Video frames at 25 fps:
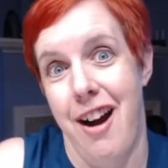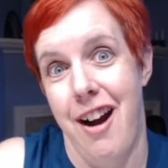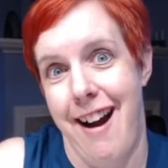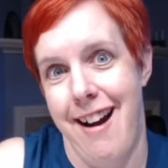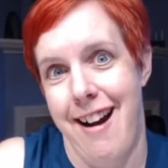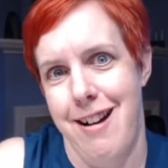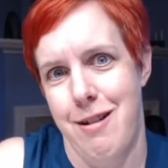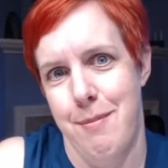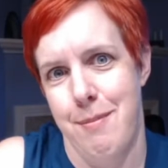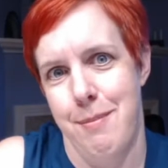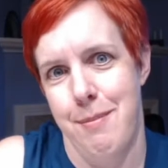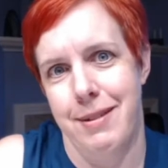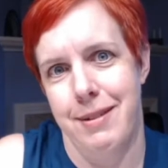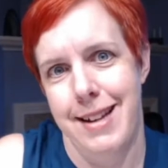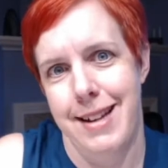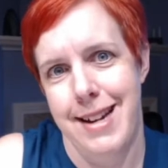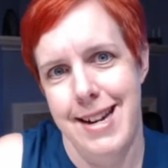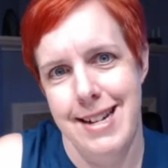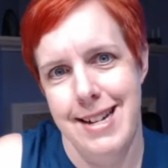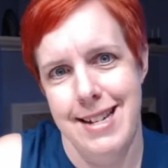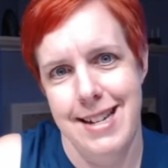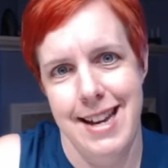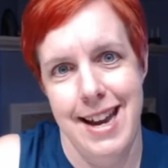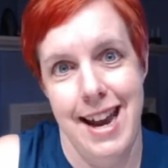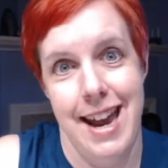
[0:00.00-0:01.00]
iron
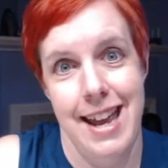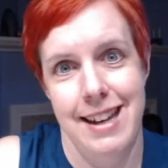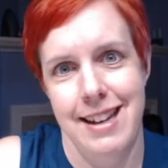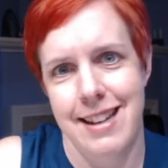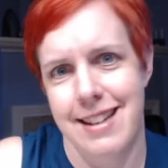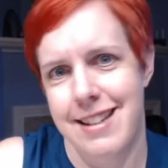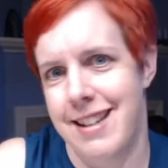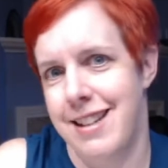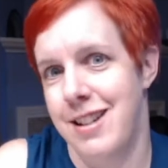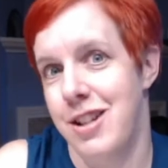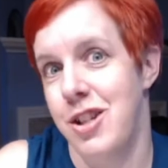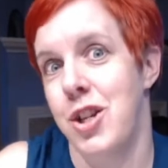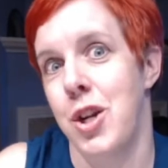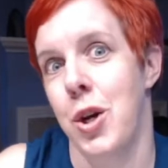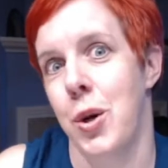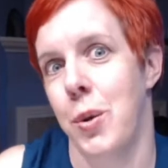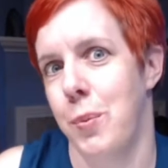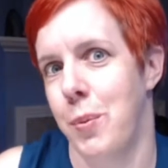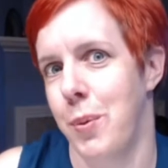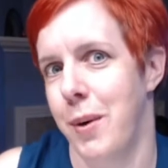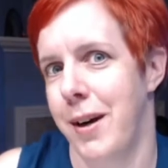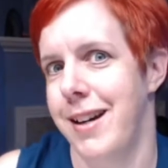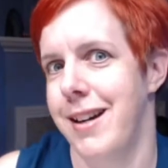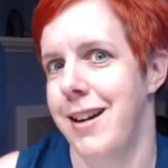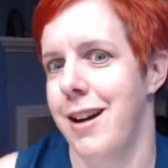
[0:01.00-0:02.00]
plate, and no
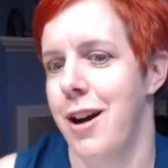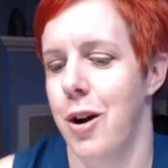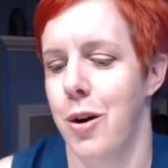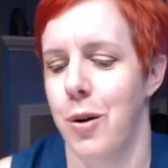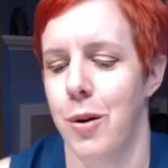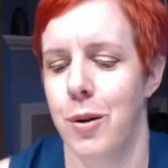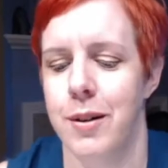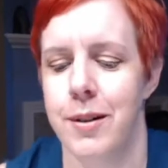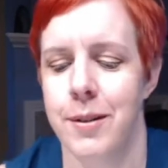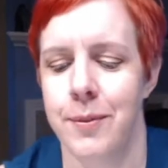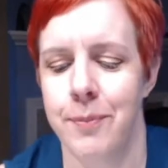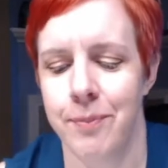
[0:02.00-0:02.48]
bueno,